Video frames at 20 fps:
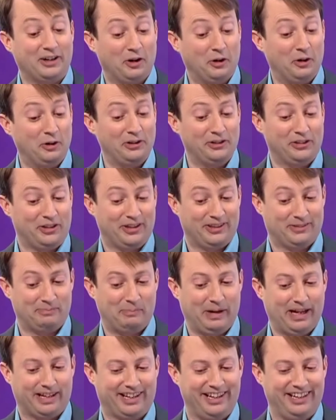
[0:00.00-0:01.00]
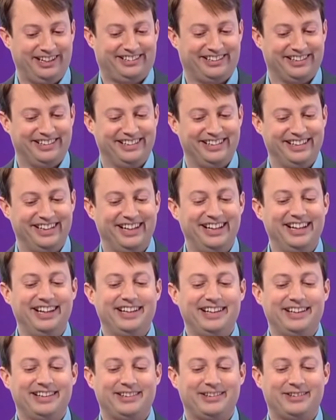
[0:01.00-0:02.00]
called this bucket
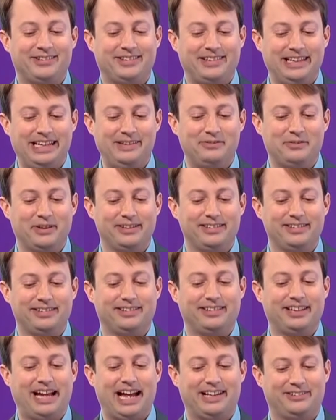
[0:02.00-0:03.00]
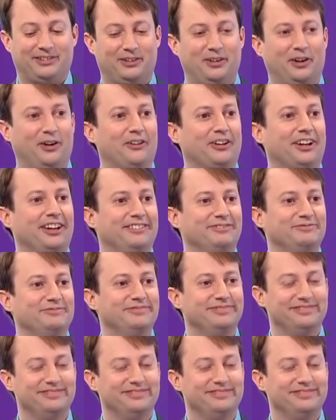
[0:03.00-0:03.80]
Stephen Tatlock.